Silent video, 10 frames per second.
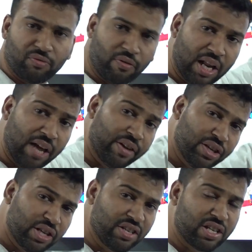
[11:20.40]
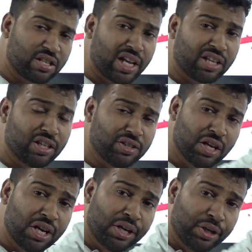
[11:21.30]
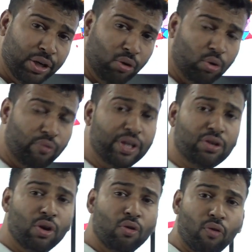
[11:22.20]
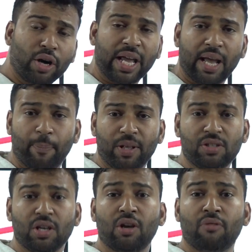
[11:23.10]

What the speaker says: Due to which what happens,